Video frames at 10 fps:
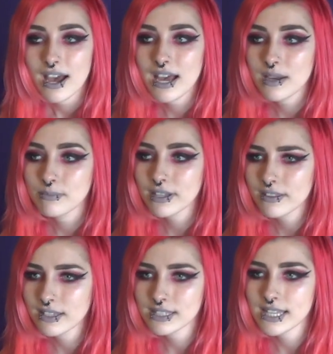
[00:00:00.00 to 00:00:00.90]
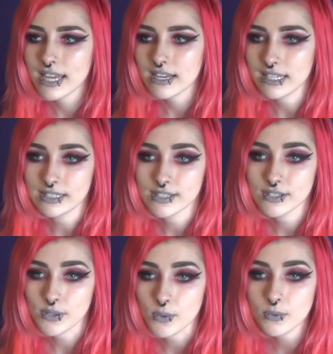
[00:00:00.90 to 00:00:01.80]
Nothing's set in
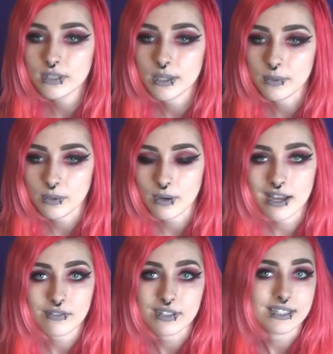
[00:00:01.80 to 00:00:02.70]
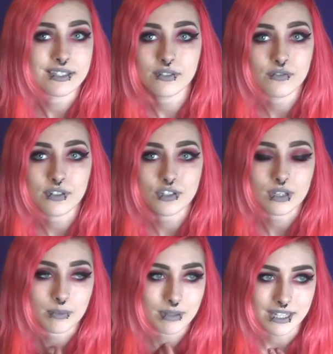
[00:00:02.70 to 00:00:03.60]
stone. Like, we don't have this
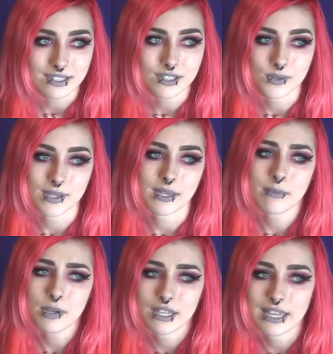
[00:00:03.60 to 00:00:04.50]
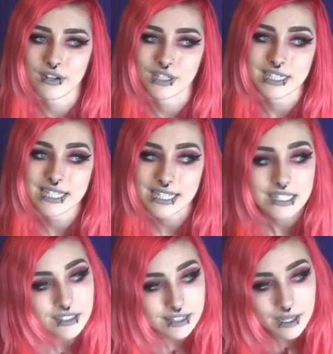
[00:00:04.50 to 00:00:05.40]
officially planned. So I'm not
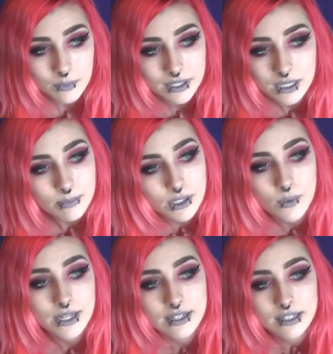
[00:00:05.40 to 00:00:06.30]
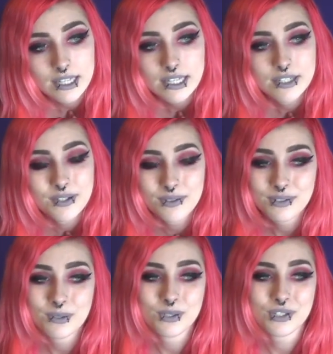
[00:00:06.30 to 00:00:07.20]
guaranteeing that we're going to be going to the
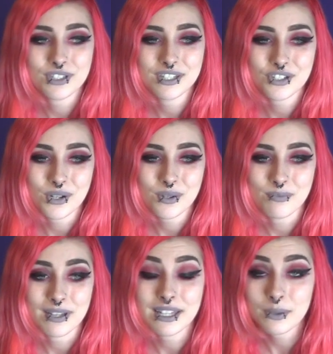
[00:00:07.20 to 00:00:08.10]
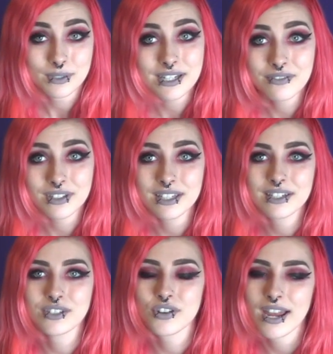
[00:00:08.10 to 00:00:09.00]
New Jersey show, but like, we're definitely
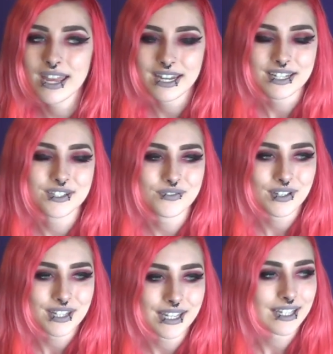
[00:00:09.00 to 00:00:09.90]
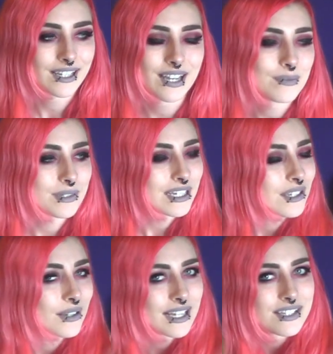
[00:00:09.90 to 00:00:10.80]
gonna try, and I just felt like updating
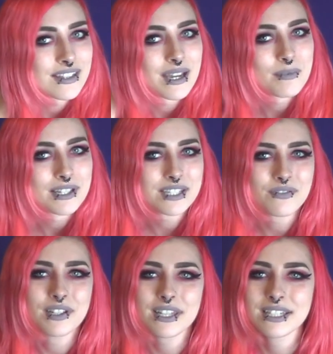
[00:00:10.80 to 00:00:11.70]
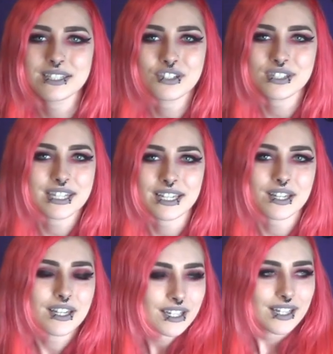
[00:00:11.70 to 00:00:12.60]
you guys on that because I feel like it's just
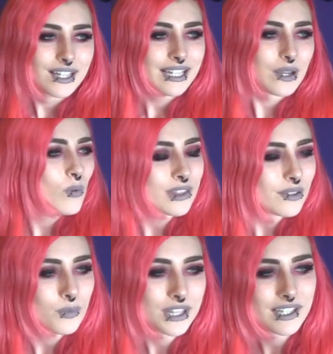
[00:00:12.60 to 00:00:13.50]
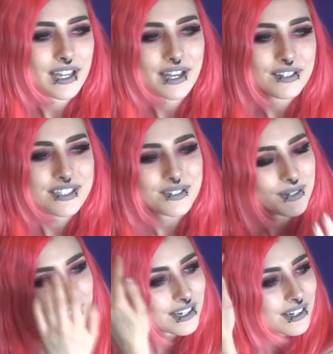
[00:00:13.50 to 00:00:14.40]
like what the hell is
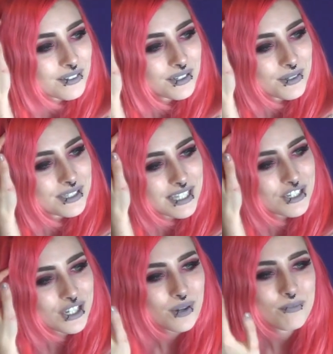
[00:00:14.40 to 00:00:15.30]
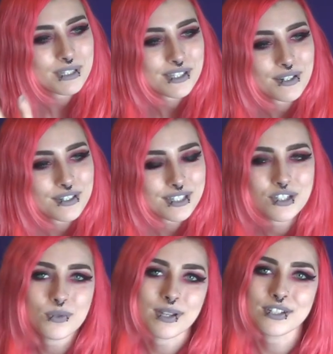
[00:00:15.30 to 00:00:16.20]
going on? I don't know, it's such like a bizarre
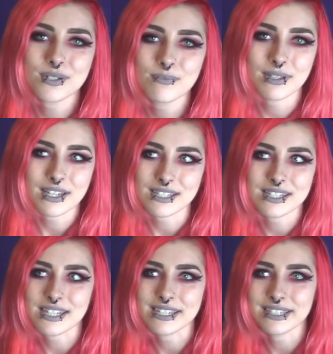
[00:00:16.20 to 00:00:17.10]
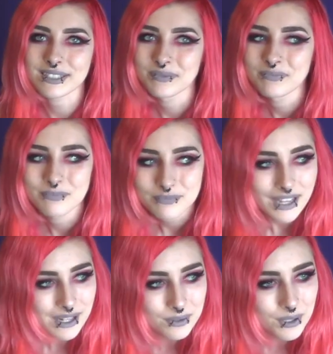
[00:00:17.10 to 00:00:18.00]
situation because like,
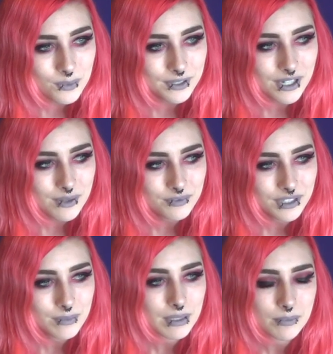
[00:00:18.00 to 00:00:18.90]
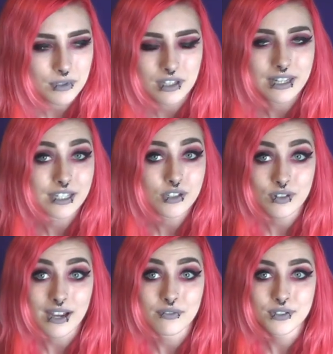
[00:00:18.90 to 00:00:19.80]
I don't know, we're not really people that like
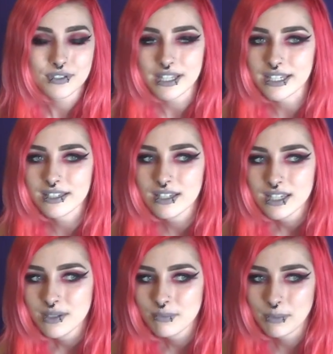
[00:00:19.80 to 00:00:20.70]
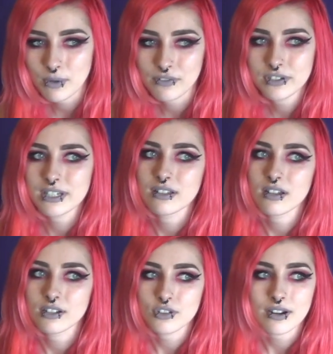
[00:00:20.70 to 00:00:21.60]
travel. Like, my boyfriend did a
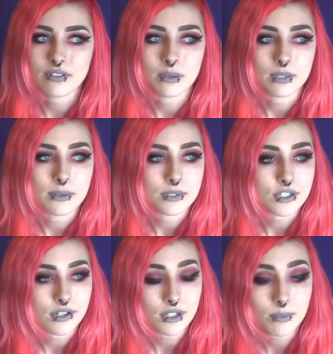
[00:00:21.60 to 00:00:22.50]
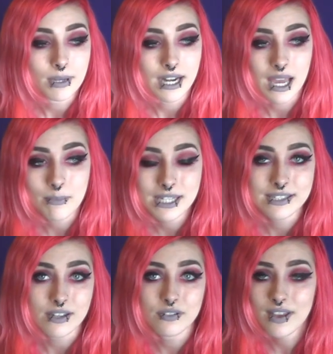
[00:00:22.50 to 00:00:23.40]
lot of traveling when he was younger, but I
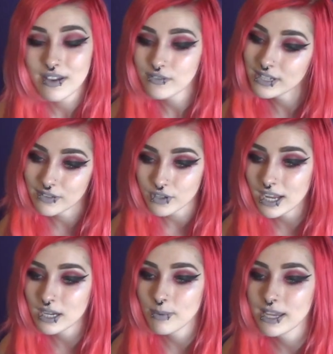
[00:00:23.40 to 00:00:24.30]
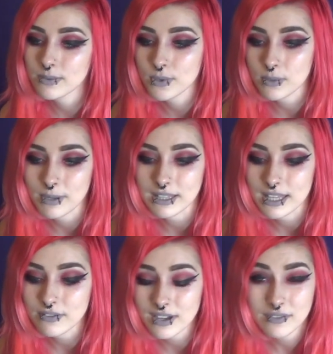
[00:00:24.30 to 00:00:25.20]
myself have never had a passport in my life.